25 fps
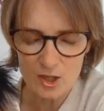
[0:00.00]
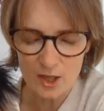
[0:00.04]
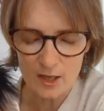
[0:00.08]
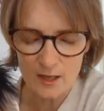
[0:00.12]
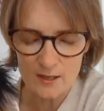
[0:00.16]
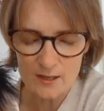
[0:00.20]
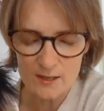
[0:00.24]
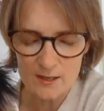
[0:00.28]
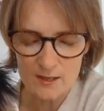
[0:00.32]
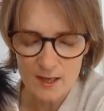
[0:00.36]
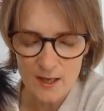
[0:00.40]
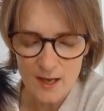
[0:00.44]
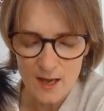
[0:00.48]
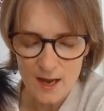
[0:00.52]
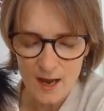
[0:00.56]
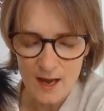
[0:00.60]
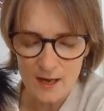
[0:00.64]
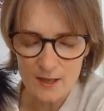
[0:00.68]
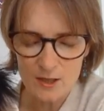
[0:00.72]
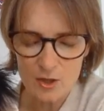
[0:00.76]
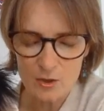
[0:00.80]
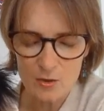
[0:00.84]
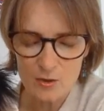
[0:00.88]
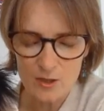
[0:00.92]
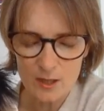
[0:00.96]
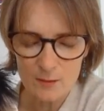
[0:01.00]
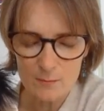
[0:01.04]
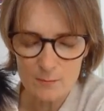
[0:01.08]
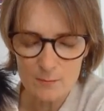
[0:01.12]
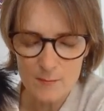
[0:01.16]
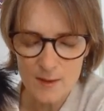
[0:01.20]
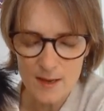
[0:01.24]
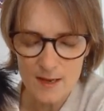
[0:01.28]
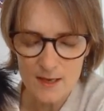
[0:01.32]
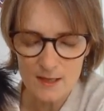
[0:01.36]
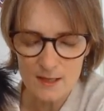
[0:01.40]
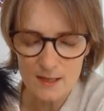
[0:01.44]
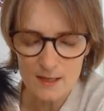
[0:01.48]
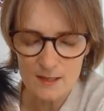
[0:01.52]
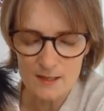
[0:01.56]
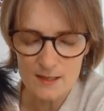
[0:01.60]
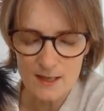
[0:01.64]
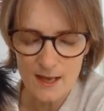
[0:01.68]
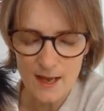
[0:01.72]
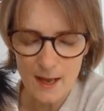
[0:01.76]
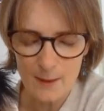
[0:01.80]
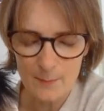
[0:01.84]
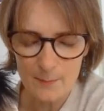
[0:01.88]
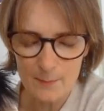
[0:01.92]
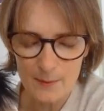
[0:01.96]
us and you can make us
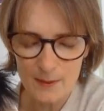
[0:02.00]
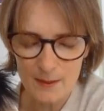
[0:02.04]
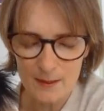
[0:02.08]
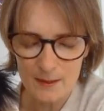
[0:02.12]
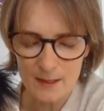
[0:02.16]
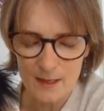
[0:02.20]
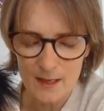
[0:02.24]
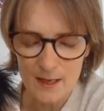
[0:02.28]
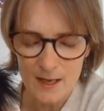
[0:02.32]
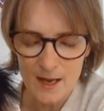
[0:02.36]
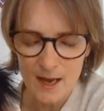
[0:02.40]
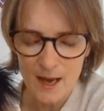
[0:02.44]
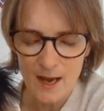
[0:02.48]
happy